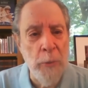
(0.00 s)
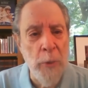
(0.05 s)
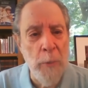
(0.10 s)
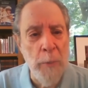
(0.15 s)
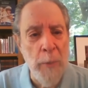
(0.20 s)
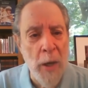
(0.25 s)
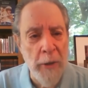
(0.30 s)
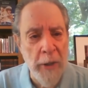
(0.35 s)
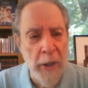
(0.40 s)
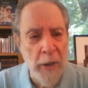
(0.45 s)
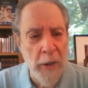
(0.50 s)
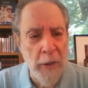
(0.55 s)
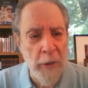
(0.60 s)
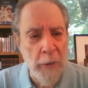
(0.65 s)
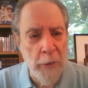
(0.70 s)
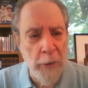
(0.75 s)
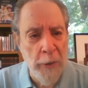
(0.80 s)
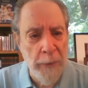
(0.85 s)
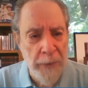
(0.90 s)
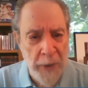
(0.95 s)
American
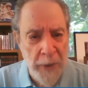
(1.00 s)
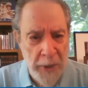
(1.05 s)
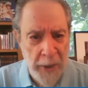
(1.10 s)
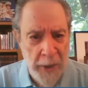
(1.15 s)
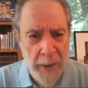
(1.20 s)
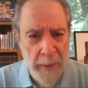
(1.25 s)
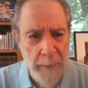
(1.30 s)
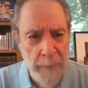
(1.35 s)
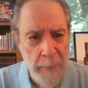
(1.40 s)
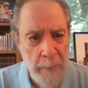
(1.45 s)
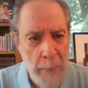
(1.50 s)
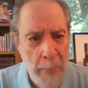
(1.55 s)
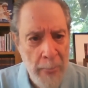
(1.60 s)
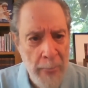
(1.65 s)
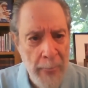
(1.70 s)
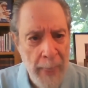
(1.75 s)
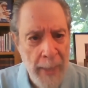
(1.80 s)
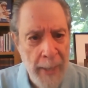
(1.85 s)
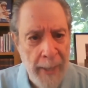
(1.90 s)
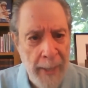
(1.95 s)
Graffiti
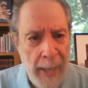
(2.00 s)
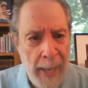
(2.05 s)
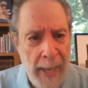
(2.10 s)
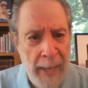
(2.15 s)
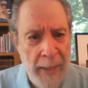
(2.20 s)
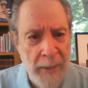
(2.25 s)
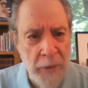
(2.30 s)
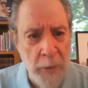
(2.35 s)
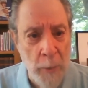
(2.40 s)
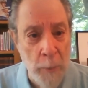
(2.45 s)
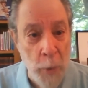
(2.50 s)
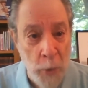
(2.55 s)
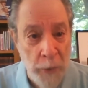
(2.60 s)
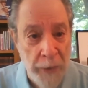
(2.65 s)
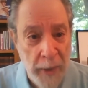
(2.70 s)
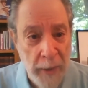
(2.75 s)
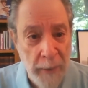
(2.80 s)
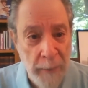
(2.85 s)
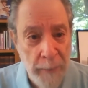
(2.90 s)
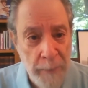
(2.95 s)
as a
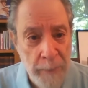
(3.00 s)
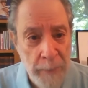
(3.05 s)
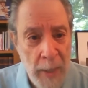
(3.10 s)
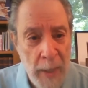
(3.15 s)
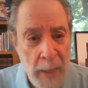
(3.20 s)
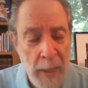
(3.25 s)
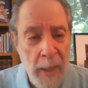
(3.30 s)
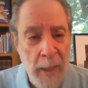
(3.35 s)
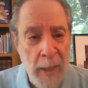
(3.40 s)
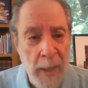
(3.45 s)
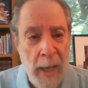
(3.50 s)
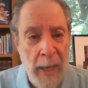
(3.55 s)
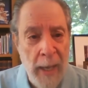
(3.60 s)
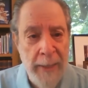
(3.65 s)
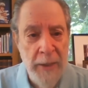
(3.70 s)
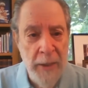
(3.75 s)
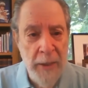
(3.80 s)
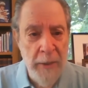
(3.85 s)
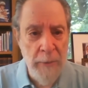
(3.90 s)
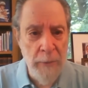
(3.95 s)
movie. I
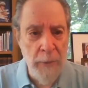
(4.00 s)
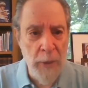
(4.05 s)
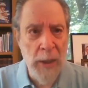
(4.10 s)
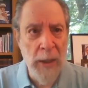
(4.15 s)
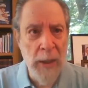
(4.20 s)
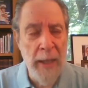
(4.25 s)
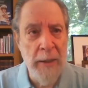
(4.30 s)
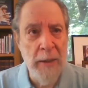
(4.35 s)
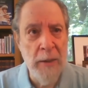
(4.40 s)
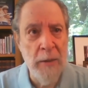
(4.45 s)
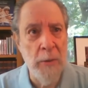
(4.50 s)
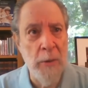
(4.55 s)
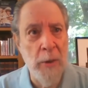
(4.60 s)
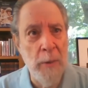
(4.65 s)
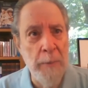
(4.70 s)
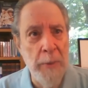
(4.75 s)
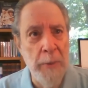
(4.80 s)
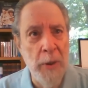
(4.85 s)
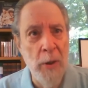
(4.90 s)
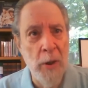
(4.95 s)
didn't relate to
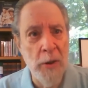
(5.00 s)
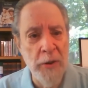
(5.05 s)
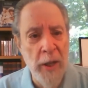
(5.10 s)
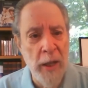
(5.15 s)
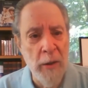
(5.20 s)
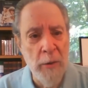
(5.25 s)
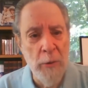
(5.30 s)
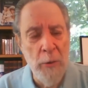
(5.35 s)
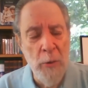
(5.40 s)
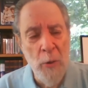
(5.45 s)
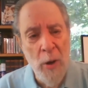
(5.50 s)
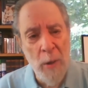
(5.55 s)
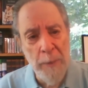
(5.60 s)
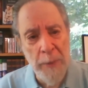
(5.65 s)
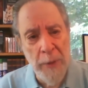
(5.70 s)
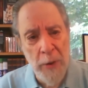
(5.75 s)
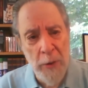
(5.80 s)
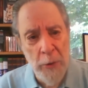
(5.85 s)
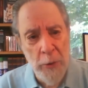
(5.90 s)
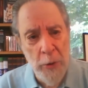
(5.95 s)
it because I grew up
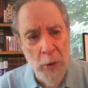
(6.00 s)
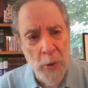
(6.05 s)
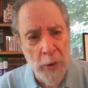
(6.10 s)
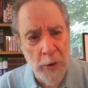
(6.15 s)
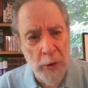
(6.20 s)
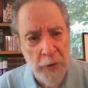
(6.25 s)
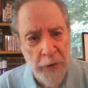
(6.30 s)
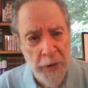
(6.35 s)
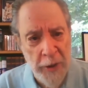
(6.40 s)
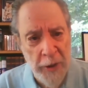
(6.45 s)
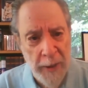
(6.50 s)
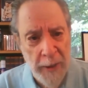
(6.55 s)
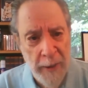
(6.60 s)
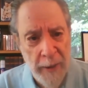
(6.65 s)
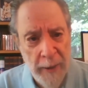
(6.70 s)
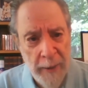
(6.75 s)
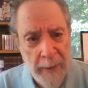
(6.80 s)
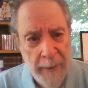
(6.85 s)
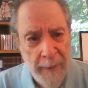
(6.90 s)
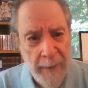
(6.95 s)
in New York City.
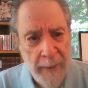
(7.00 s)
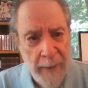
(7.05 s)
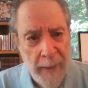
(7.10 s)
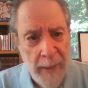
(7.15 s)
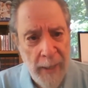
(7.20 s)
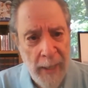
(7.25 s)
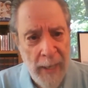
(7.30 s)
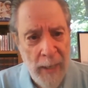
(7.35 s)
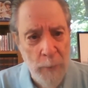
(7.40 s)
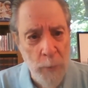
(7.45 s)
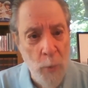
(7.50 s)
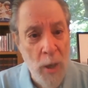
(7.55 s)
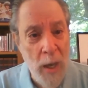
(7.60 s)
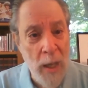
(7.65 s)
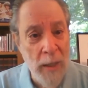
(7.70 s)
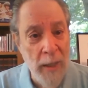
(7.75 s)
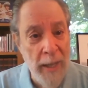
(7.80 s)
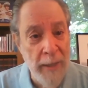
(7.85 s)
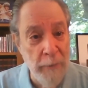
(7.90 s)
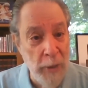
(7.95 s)
And
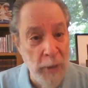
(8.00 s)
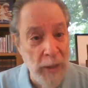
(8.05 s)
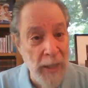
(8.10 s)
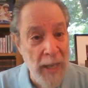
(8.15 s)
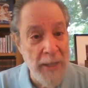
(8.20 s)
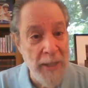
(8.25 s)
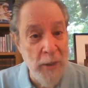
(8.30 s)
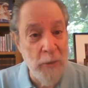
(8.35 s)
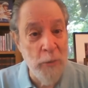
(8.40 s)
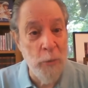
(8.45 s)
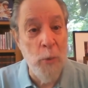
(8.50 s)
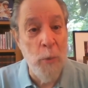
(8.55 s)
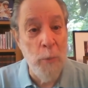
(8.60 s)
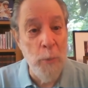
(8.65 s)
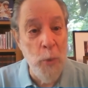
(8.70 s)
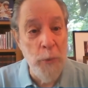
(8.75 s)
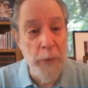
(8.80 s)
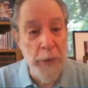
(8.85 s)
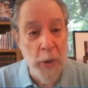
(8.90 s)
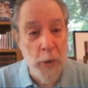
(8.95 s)
while I related to a
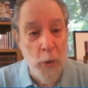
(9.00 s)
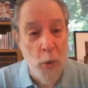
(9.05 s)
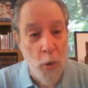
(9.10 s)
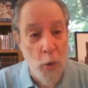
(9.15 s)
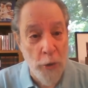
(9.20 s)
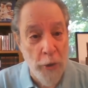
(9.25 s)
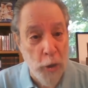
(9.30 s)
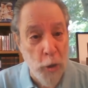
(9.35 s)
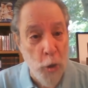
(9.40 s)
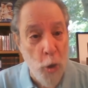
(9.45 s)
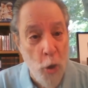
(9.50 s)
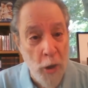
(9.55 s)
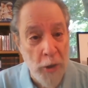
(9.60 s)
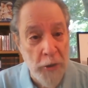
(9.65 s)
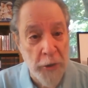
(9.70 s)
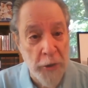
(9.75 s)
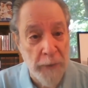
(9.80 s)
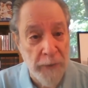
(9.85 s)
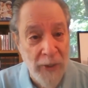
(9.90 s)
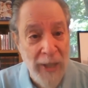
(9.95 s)
movie called The
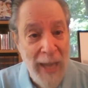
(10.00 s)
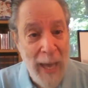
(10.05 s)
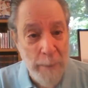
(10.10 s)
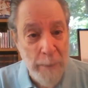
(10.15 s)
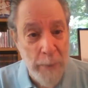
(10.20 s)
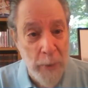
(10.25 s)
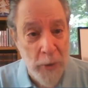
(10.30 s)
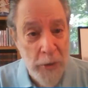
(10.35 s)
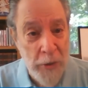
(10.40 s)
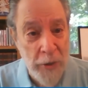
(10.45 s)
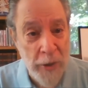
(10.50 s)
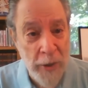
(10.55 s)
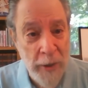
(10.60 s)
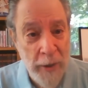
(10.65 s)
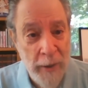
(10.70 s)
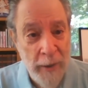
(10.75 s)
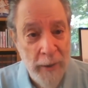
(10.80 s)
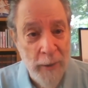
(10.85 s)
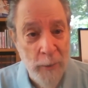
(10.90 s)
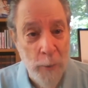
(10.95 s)
Lords of Flatbush,
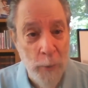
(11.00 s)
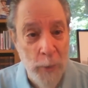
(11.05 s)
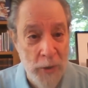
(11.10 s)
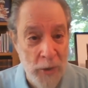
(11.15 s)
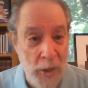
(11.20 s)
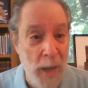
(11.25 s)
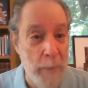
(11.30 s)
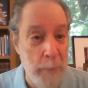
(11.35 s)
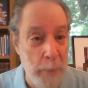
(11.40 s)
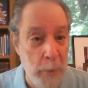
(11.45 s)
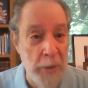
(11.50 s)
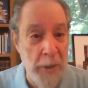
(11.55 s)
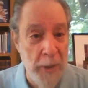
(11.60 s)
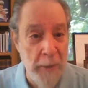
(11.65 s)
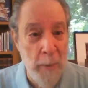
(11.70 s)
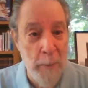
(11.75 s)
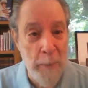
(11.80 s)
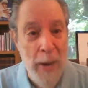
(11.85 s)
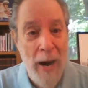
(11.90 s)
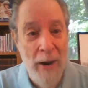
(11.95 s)
which I put in
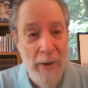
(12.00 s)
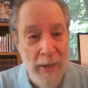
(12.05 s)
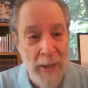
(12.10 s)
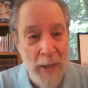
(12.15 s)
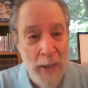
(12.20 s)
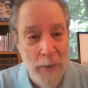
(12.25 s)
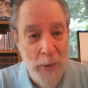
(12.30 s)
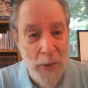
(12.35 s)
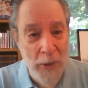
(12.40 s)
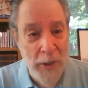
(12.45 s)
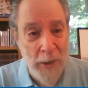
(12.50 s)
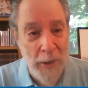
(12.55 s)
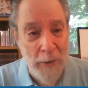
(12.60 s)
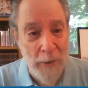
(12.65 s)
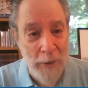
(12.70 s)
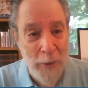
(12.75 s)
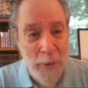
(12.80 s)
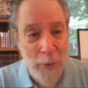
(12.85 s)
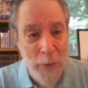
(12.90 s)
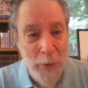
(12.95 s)
the Baronet Theater
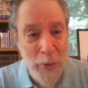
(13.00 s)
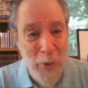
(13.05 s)
in New